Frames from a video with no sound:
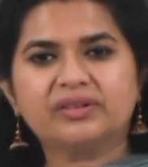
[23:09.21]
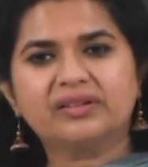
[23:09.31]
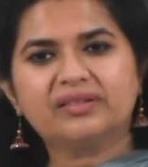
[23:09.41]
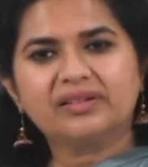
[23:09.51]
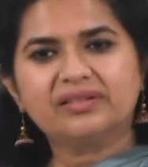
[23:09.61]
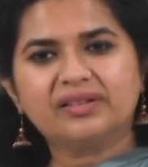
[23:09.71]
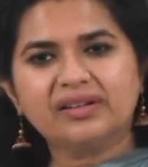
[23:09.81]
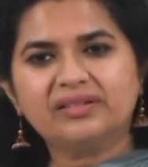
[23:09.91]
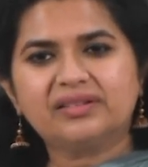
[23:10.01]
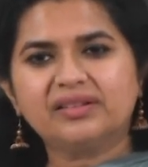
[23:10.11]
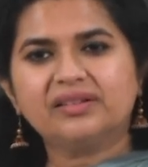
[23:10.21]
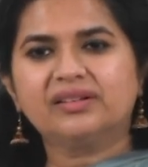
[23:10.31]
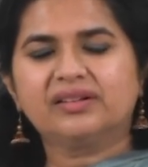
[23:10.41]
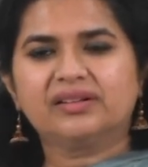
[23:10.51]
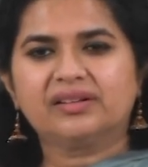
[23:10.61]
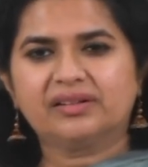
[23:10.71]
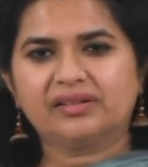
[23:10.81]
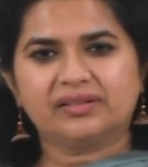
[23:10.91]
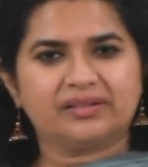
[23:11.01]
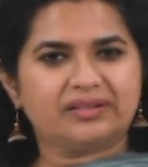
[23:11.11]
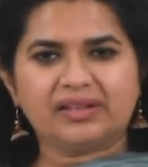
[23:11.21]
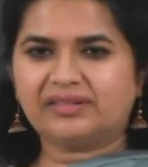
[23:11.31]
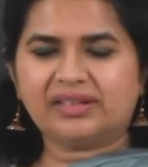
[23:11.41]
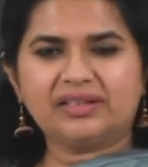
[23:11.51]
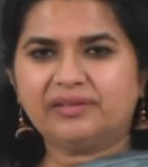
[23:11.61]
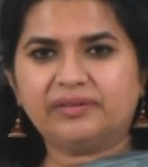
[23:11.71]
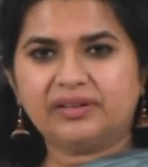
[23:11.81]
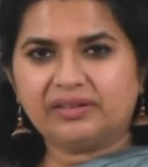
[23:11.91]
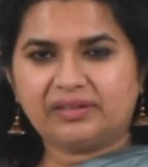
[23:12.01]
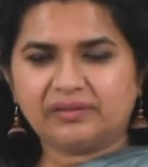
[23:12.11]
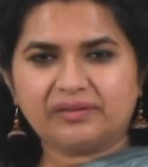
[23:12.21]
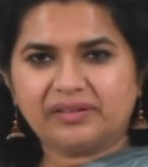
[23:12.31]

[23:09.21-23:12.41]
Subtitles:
This is just an infinitive.